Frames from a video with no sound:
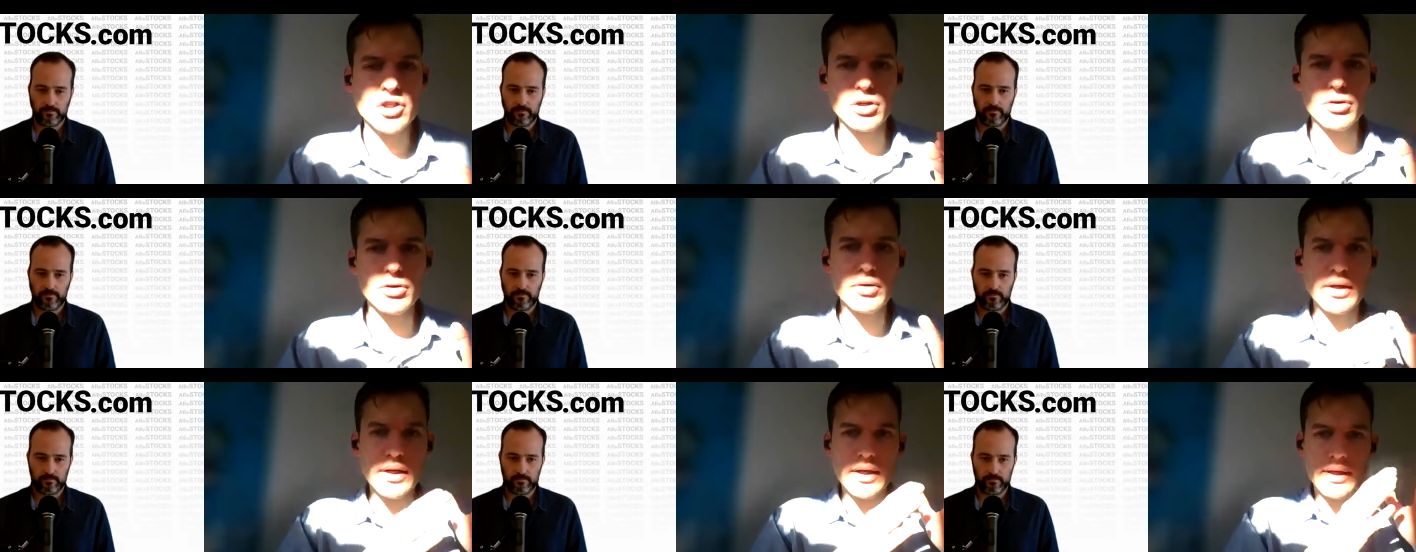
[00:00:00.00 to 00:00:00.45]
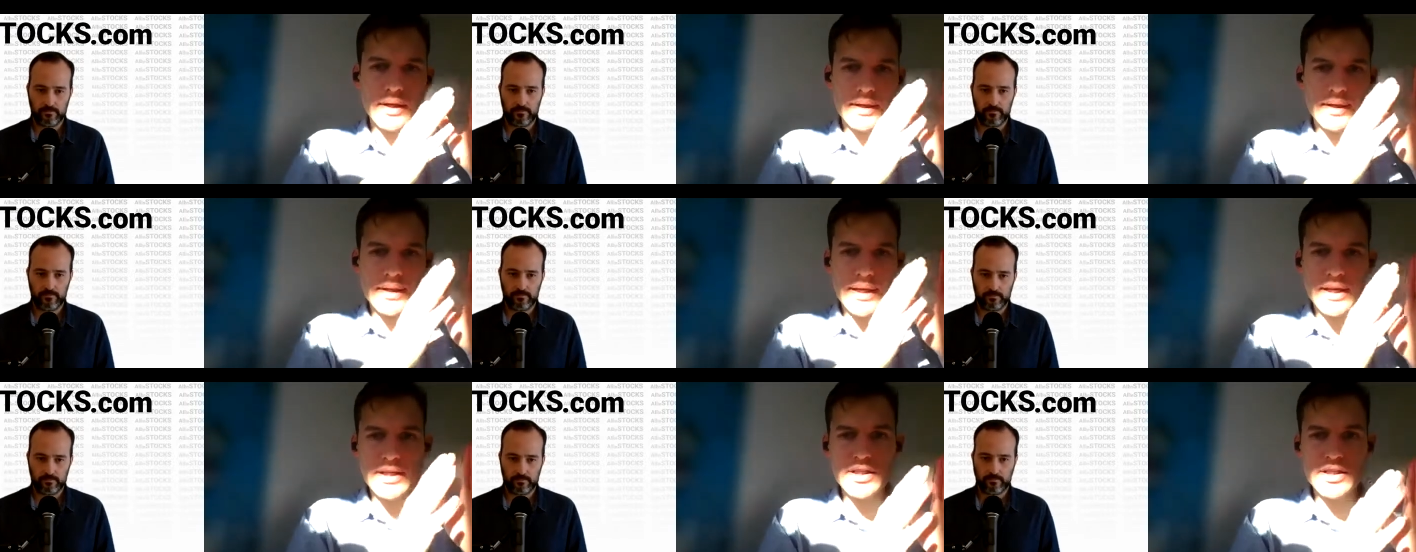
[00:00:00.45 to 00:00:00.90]
Speaker 1: So
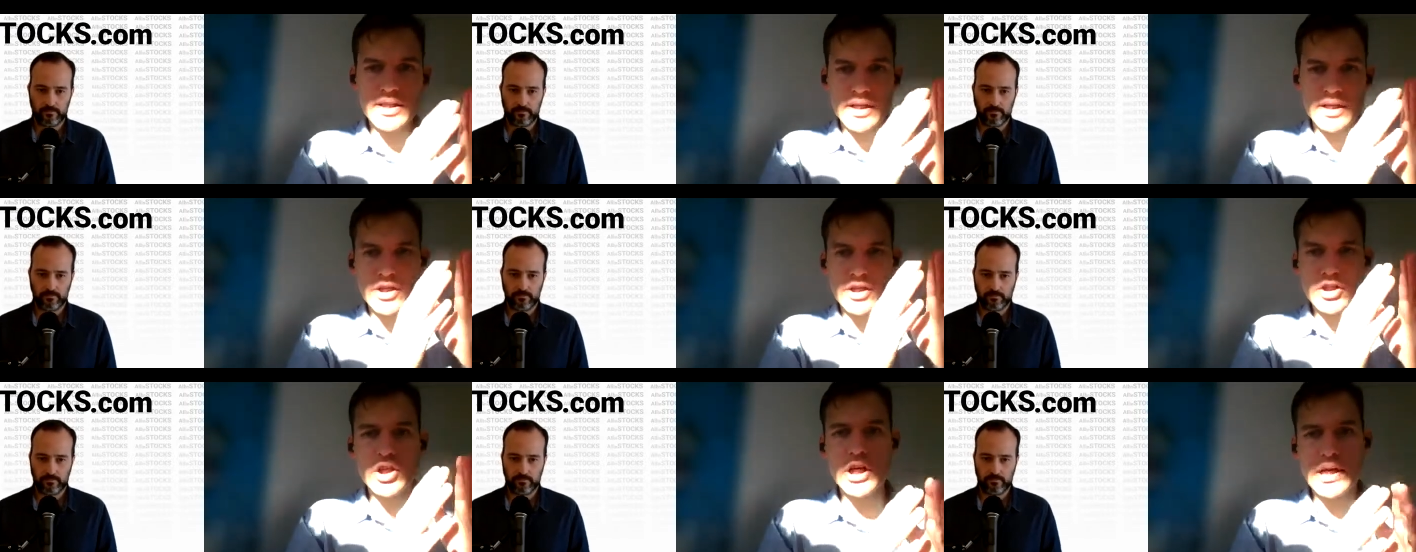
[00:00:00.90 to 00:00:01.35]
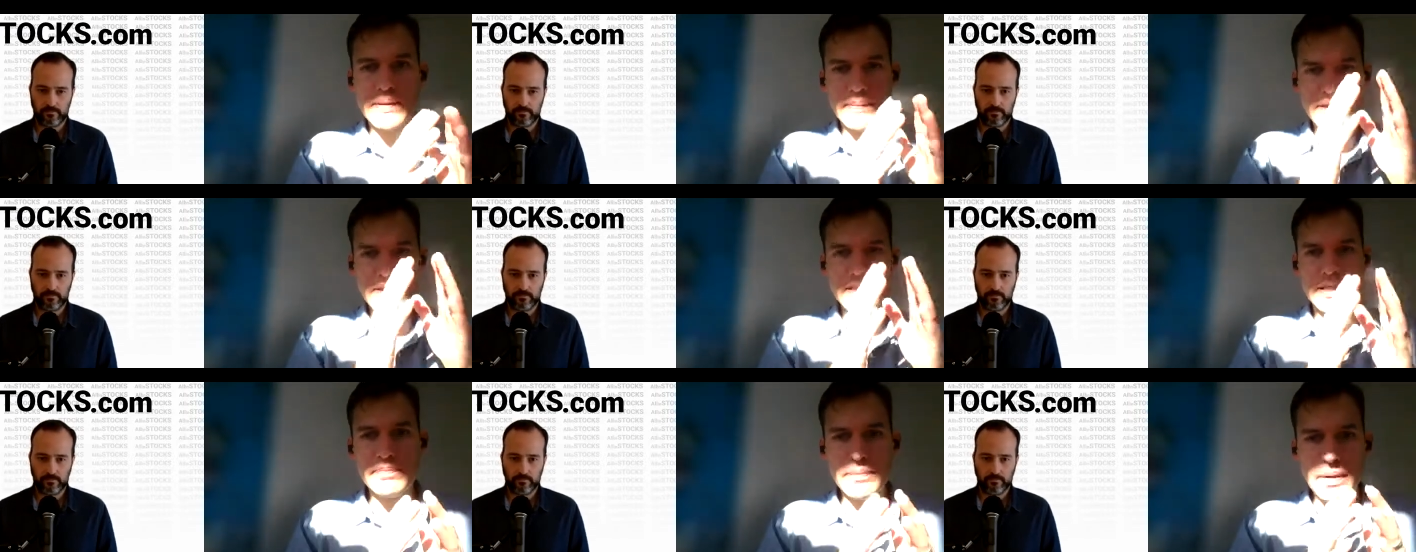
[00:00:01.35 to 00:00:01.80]
yes, it's going to
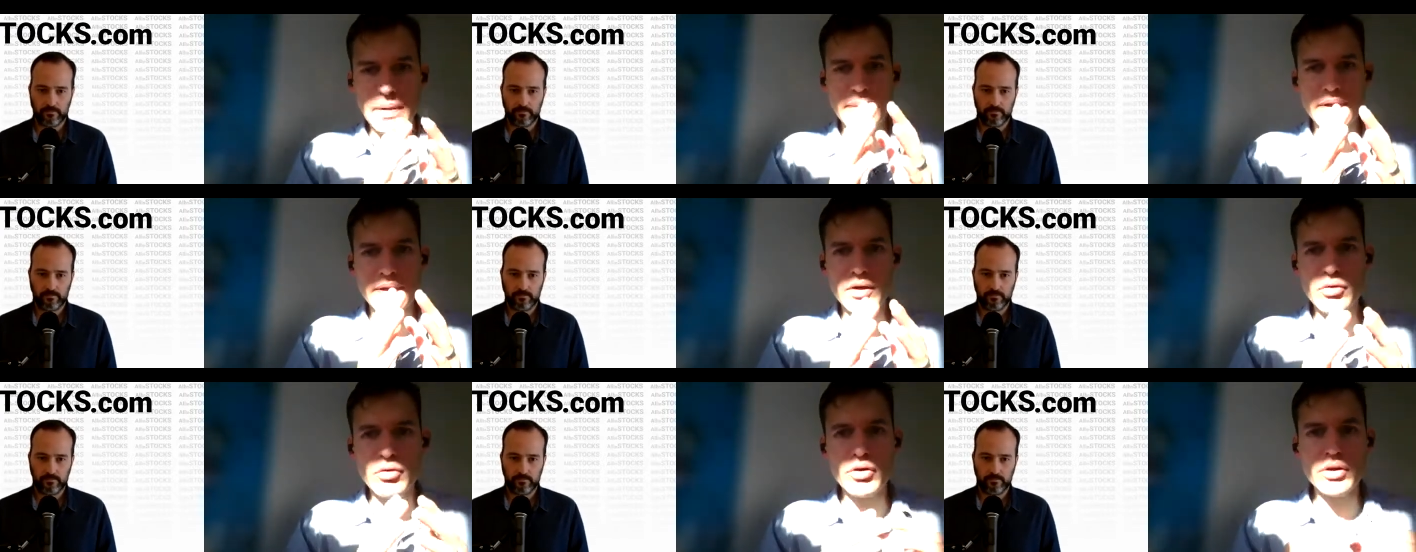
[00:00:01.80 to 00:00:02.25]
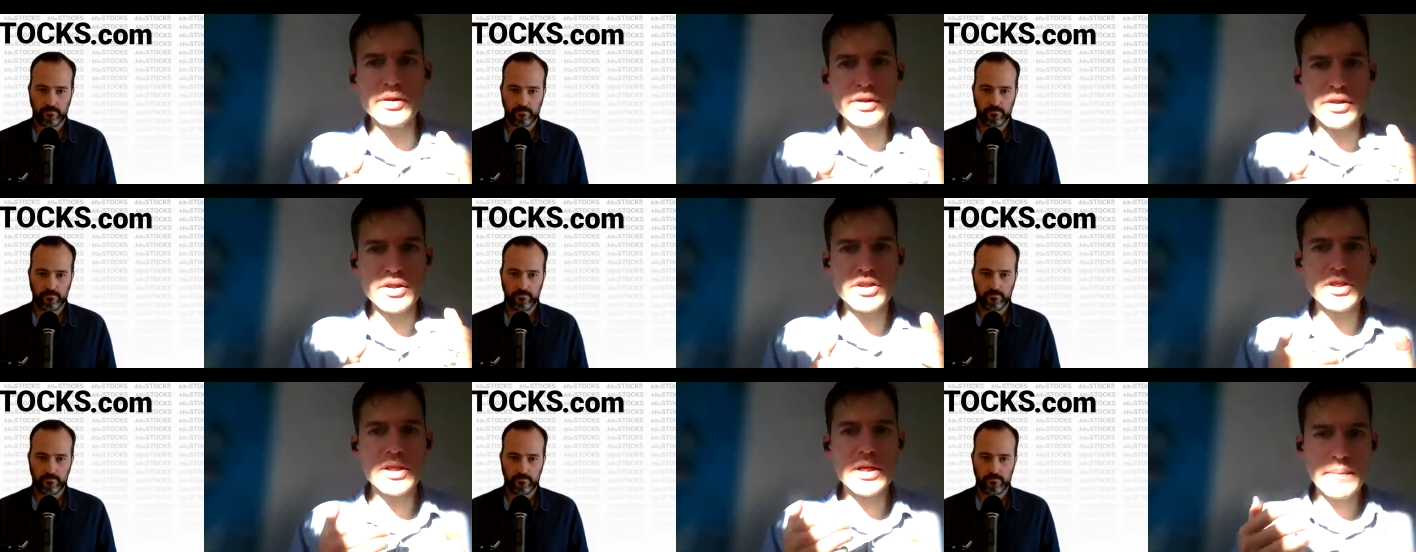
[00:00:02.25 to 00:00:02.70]
be some bumpy
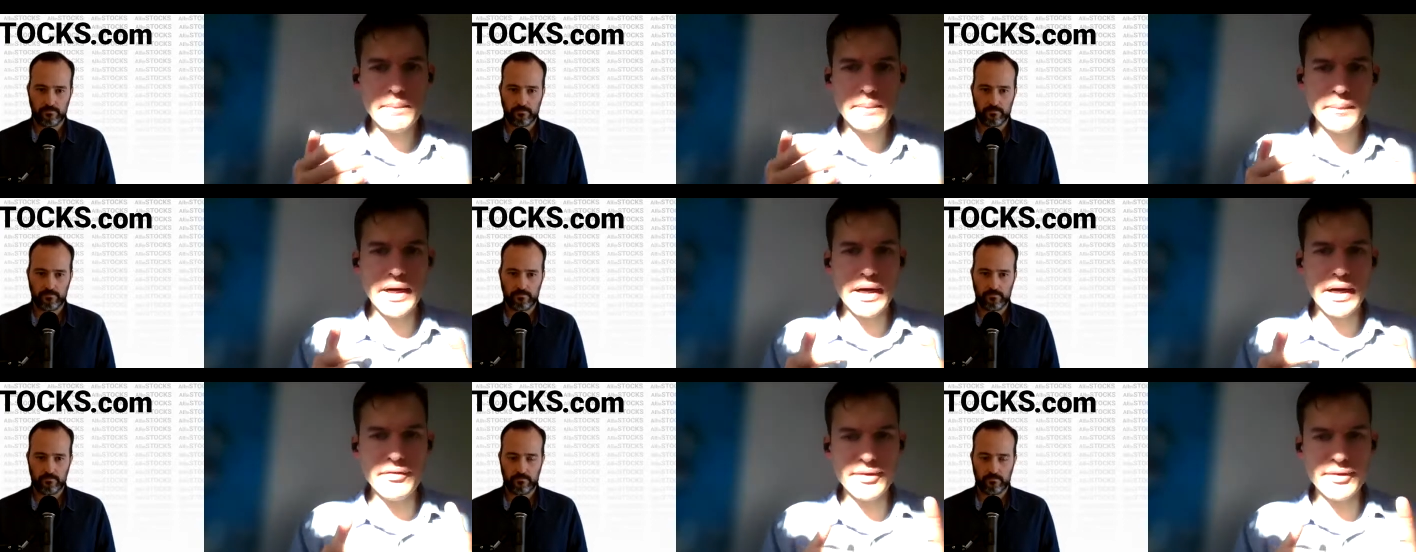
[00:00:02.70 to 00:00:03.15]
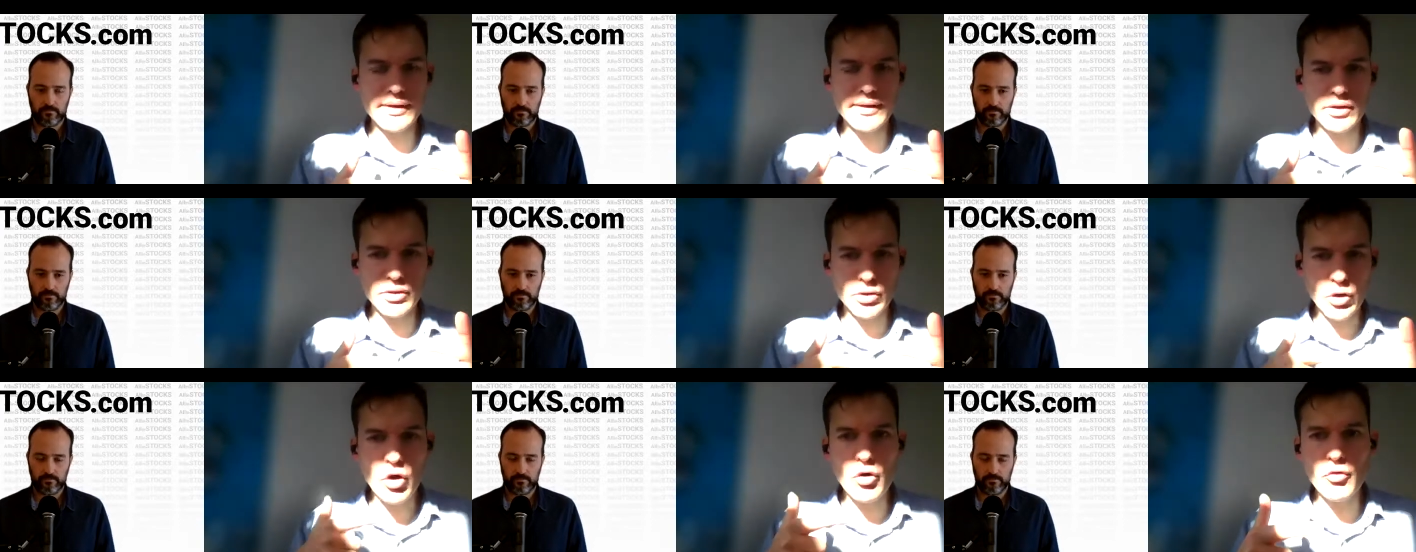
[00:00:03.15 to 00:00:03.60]
quarters, but I think
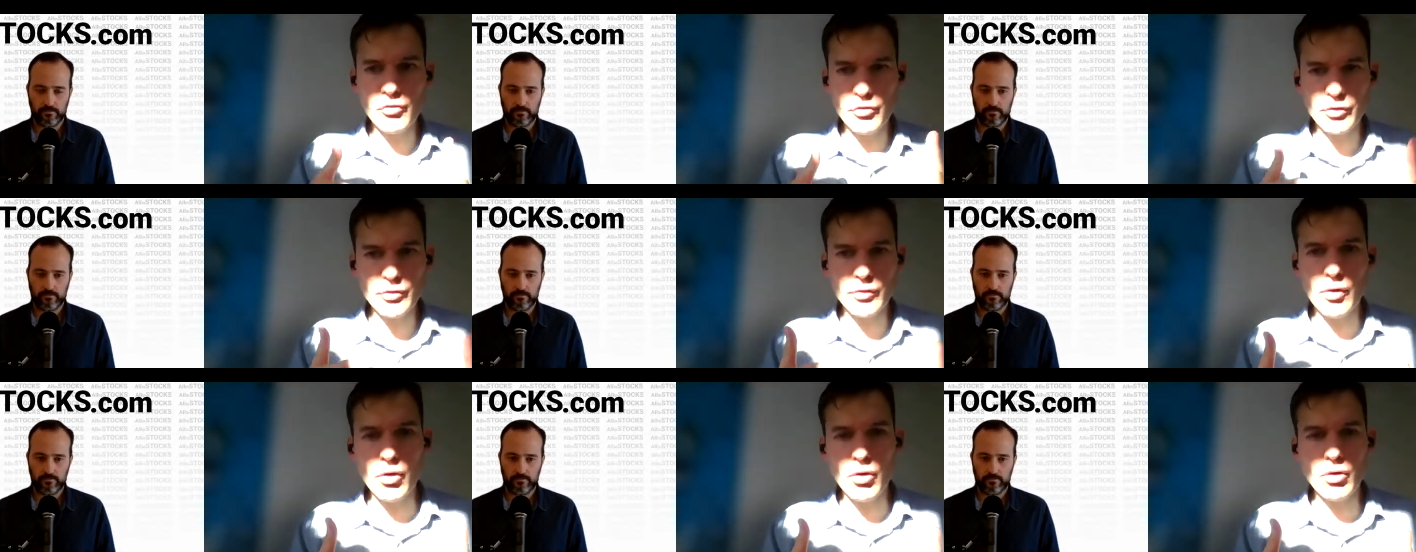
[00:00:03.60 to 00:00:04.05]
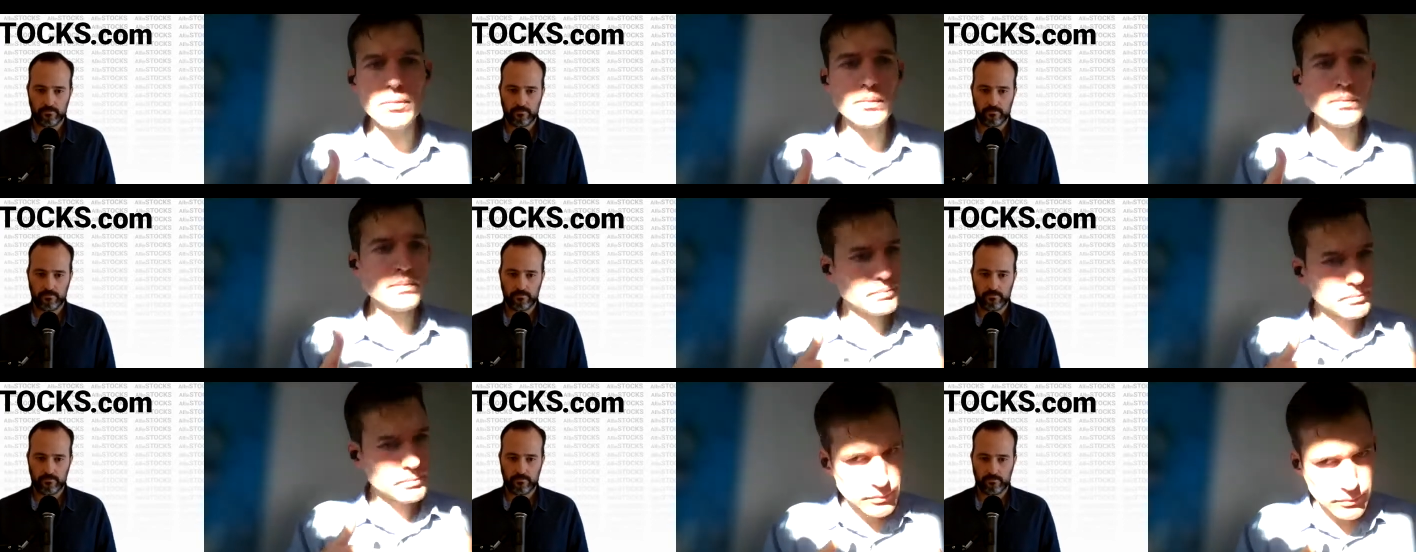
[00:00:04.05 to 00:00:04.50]
that overall,